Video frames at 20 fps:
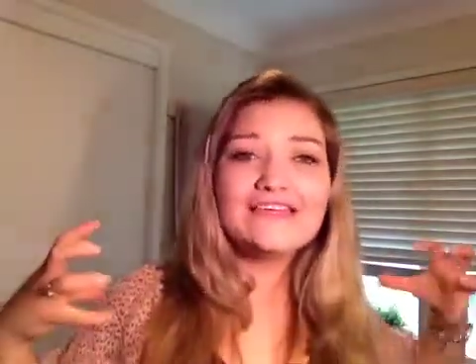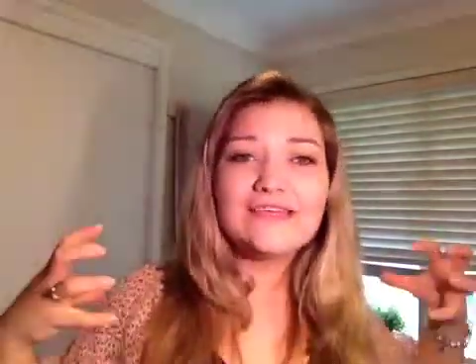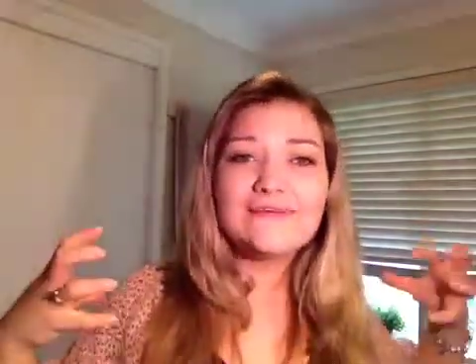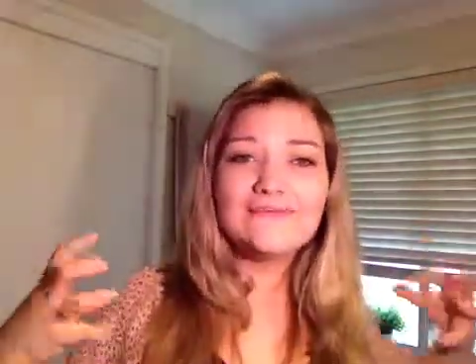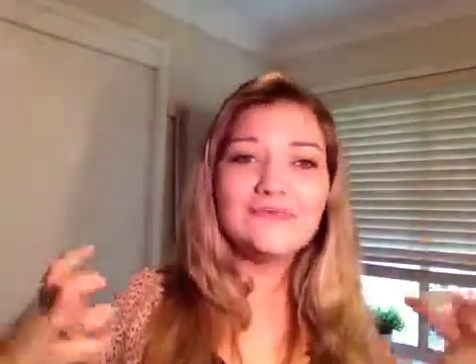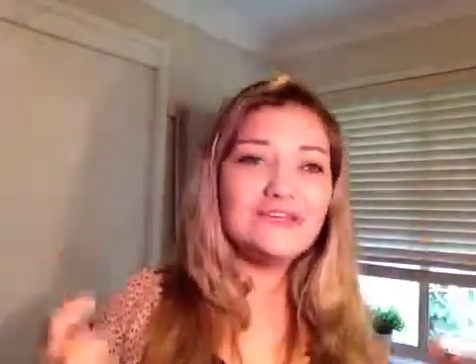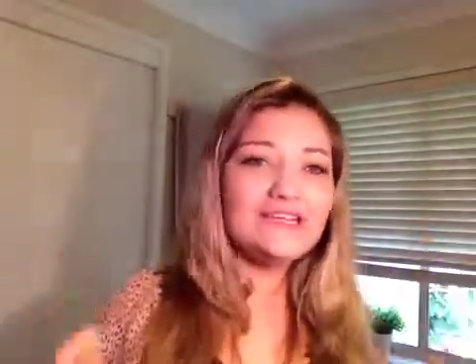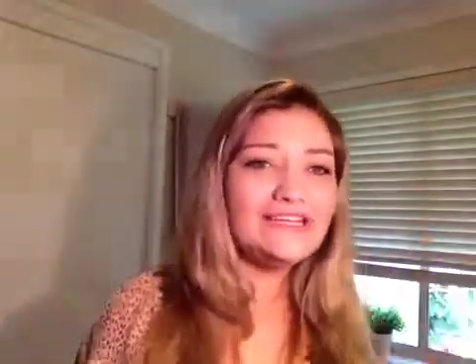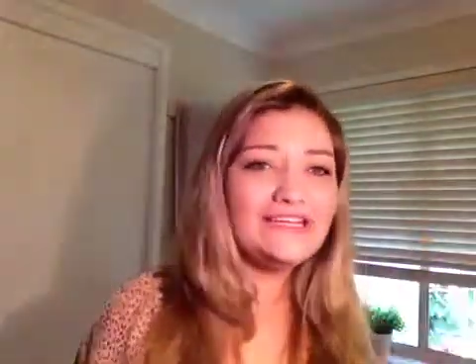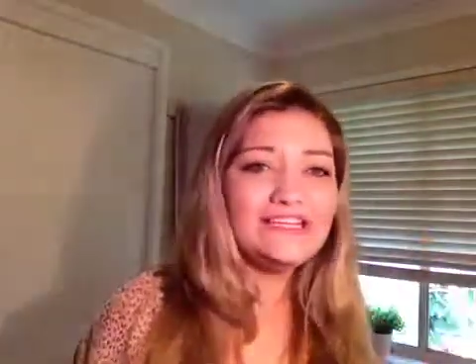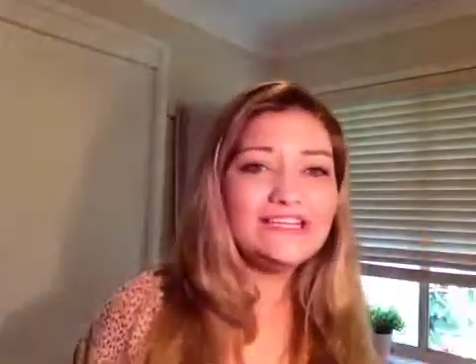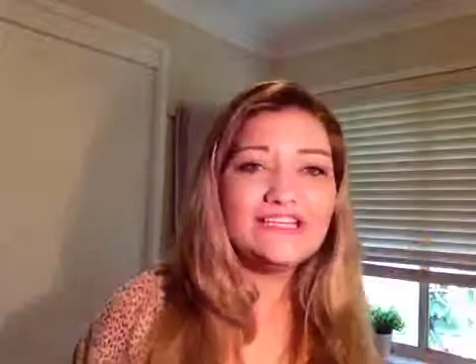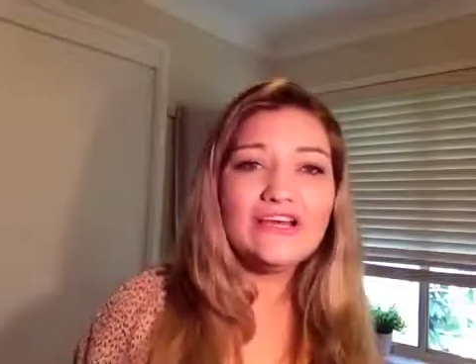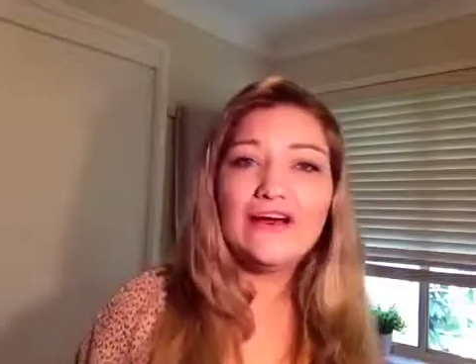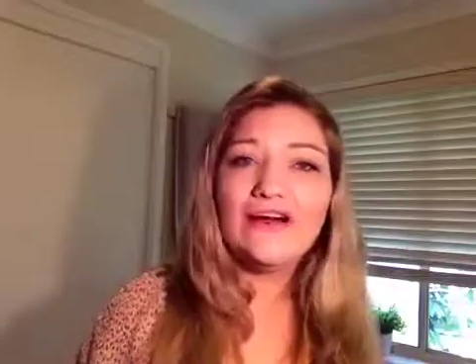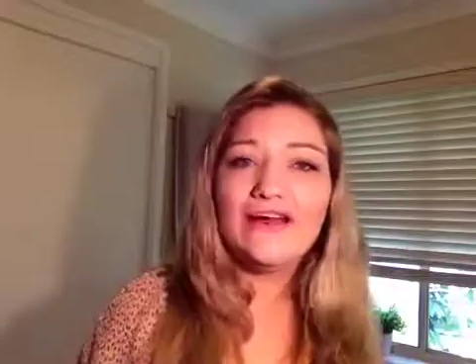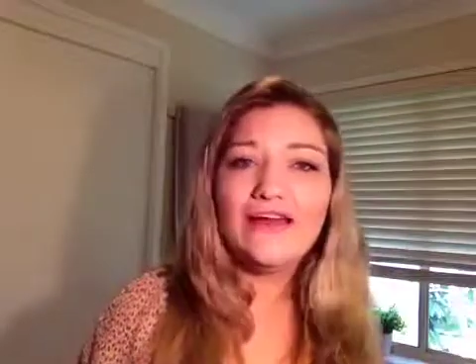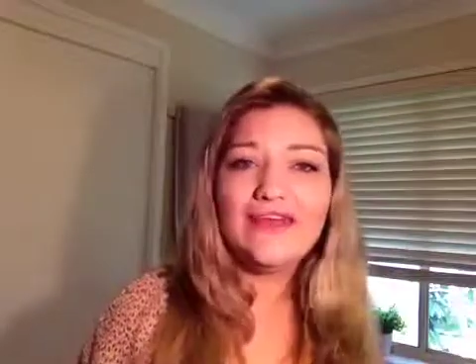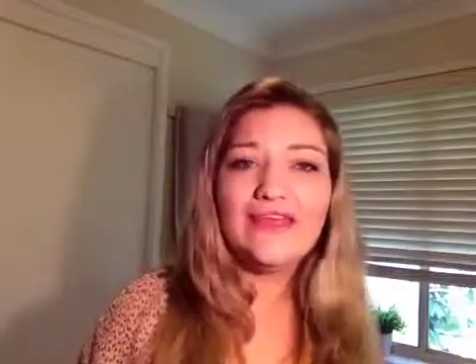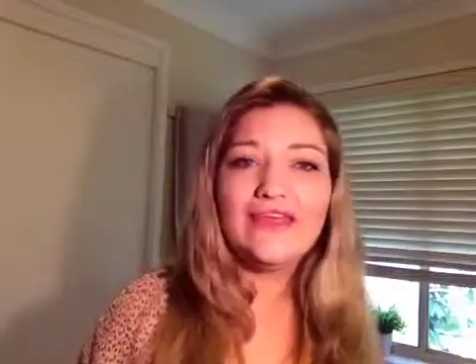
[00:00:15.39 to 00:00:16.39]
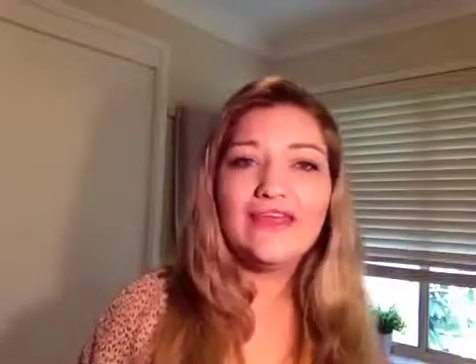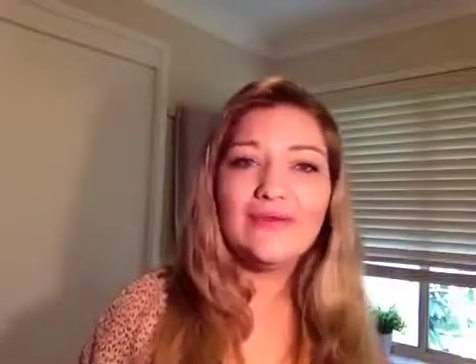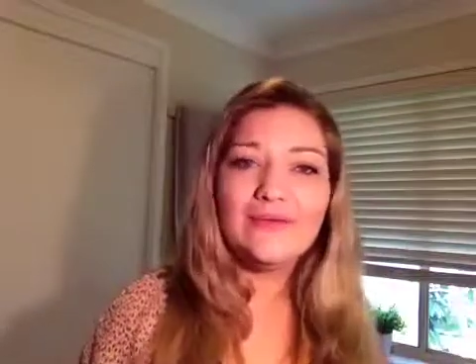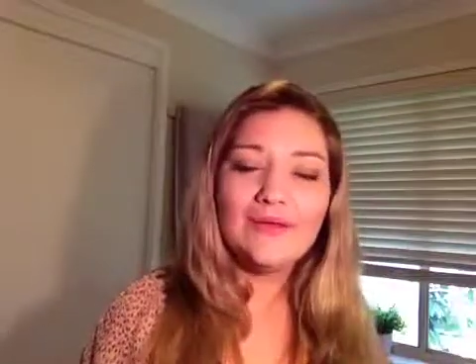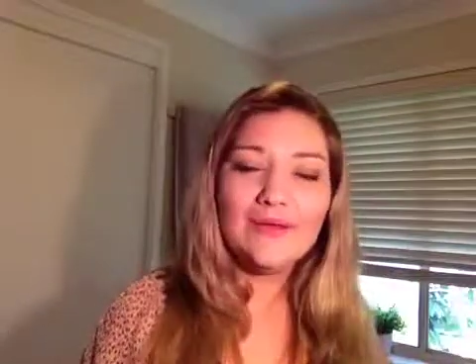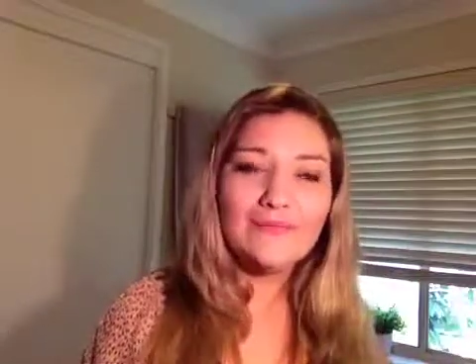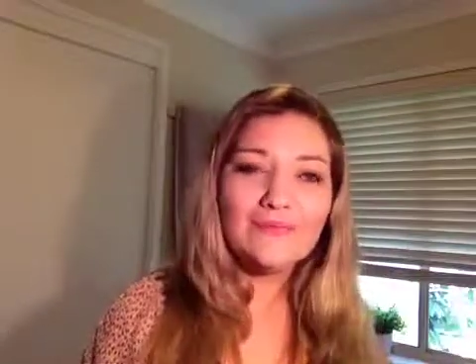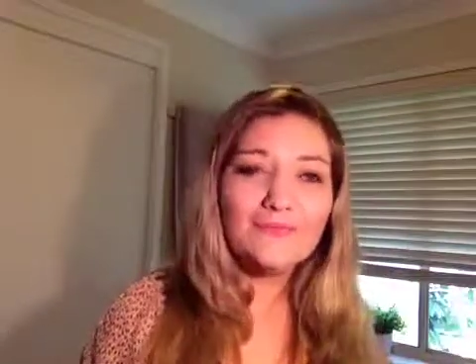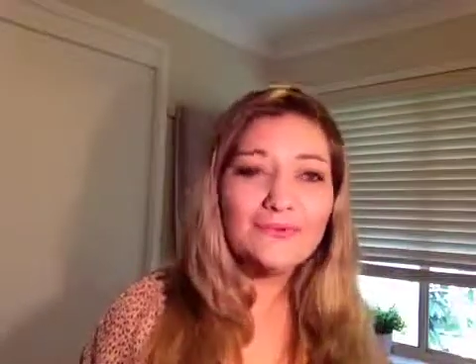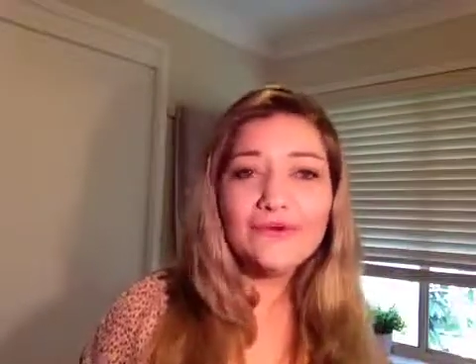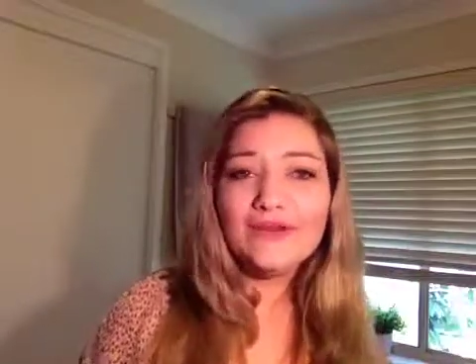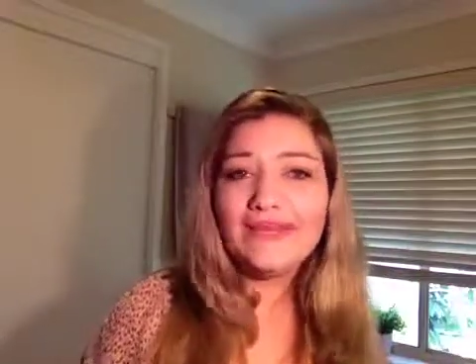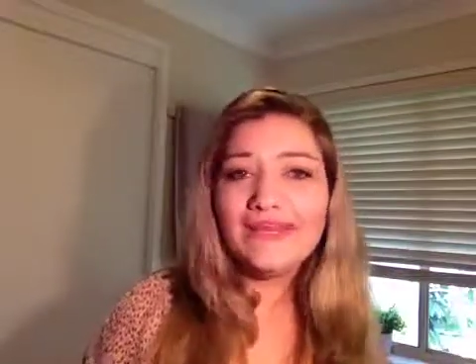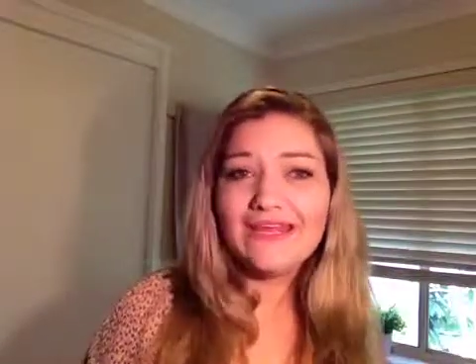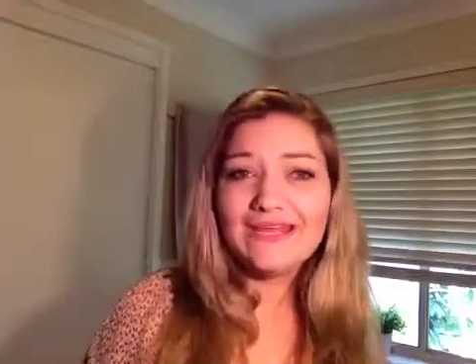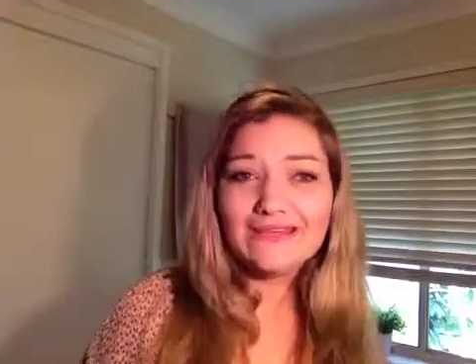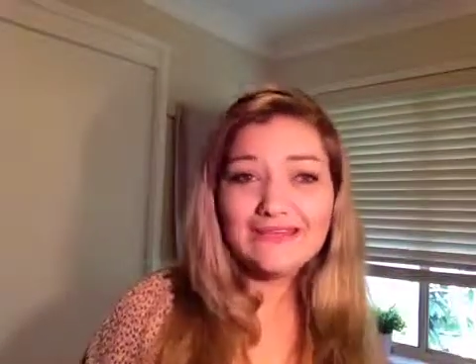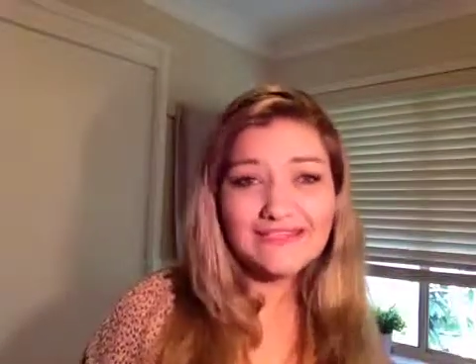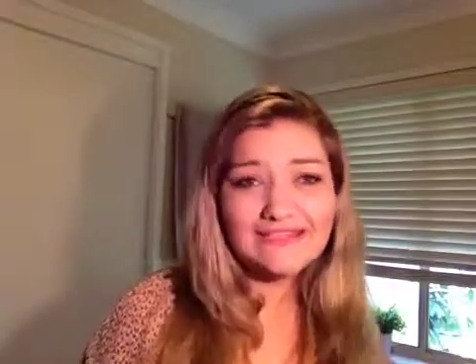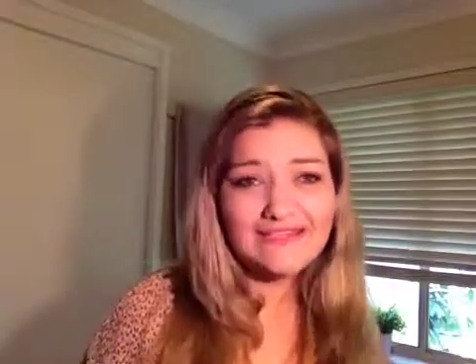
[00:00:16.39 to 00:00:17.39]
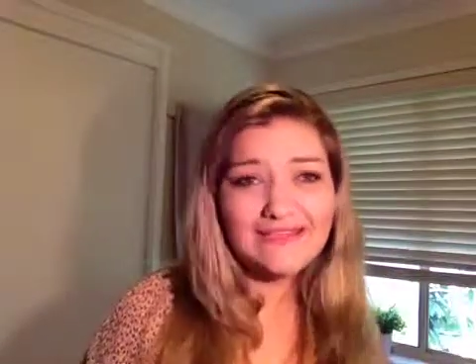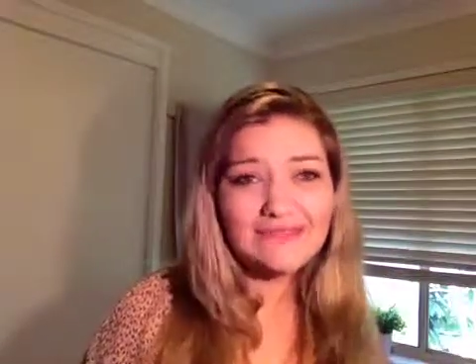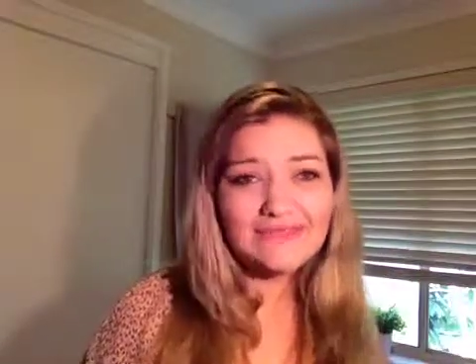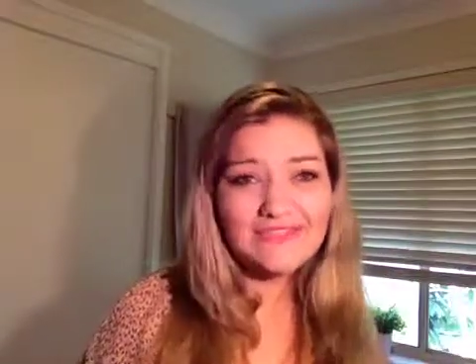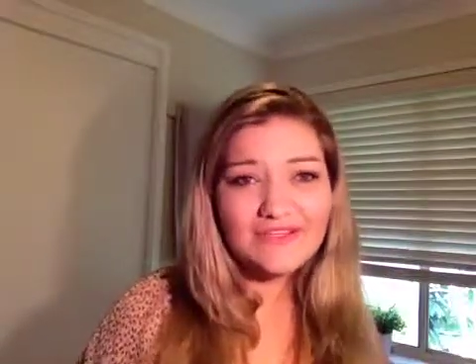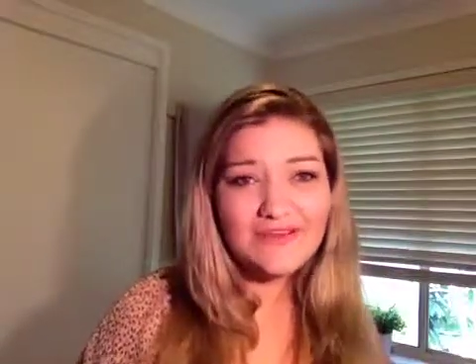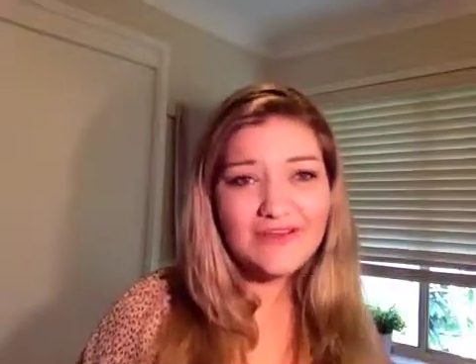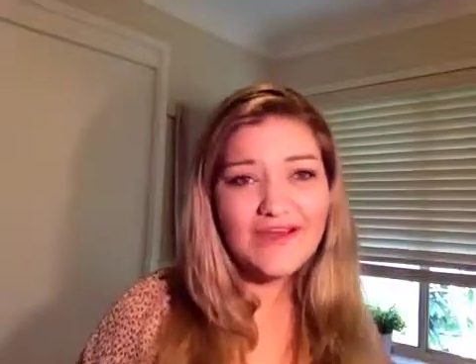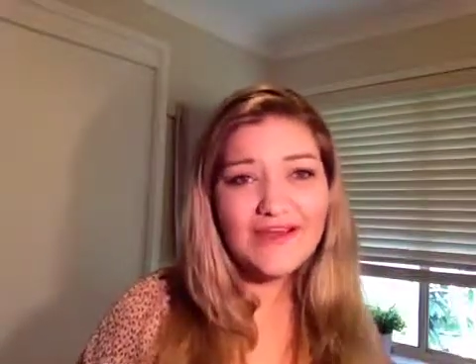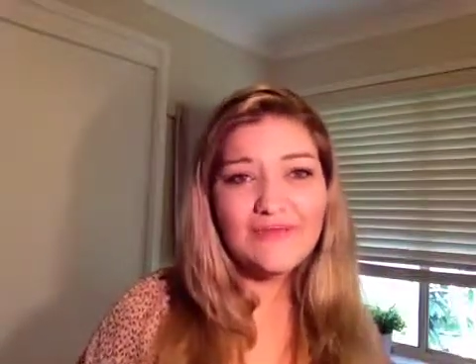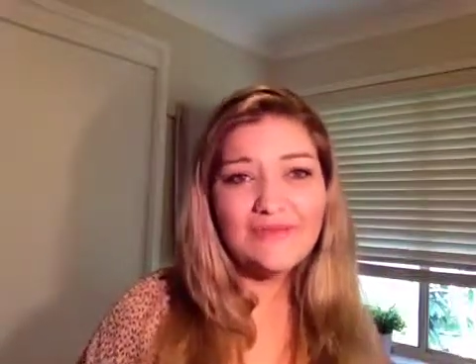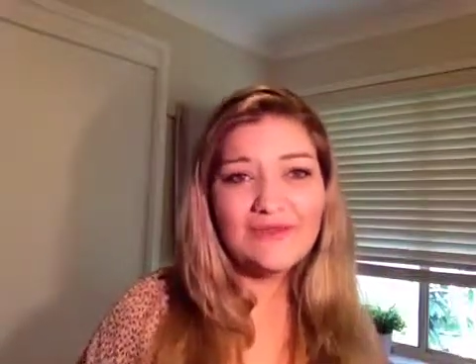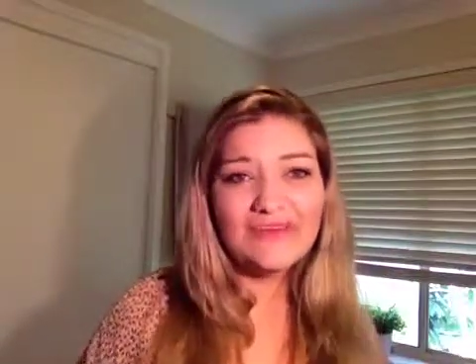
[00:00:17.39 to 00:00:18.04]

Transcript: completely tidy and pretty at the same time,